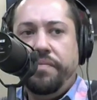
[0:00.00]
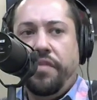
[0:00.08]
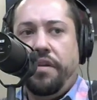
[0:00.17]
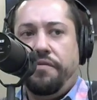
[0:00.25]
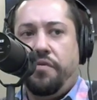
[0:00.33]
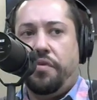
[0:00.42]

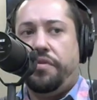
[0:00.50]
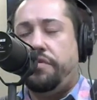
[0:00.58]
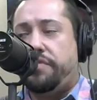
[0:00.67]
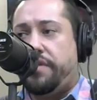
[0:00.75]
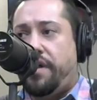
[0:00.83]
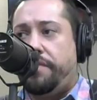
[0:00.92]
for those
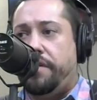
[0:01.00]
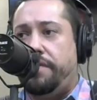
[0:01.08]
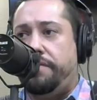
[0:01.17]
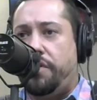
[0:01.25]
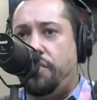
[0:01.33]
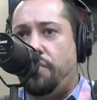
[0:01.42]
type
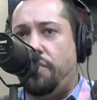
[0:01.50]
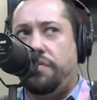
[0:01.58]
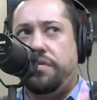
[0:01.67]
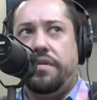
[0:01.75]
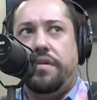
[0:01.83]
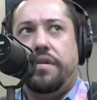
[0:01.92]

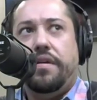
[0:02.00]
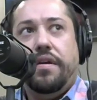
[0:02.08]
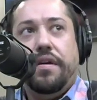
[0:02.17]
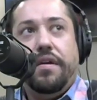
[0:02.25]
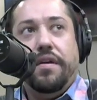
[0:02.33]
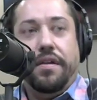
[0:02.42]
individuals.
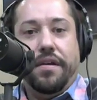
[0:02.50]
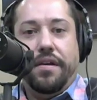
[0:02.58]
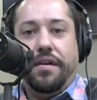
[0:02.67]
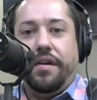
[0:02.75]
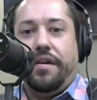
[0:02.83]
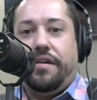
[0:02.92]

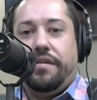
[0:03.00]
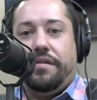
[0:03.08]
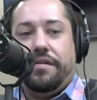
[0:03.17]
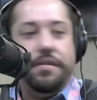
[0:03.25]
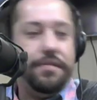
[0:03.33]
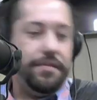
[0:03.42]
And
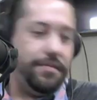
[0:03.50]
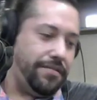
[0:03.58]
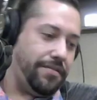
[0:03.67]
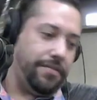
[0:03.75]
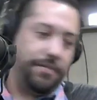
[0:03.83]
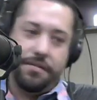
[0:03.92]

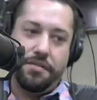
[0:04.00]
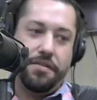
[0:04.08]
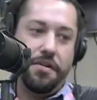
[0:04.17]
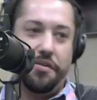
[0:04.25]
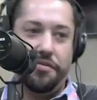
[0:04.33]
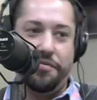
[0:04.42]

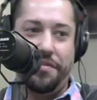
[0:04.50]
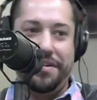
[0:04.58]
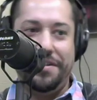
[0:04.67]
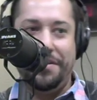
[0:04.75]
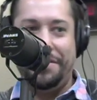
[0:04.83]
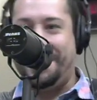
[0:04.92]
Carter's running
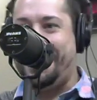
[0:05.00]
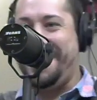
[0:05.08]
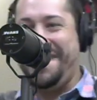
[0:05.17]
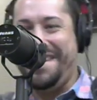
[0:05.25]
loose, sorry.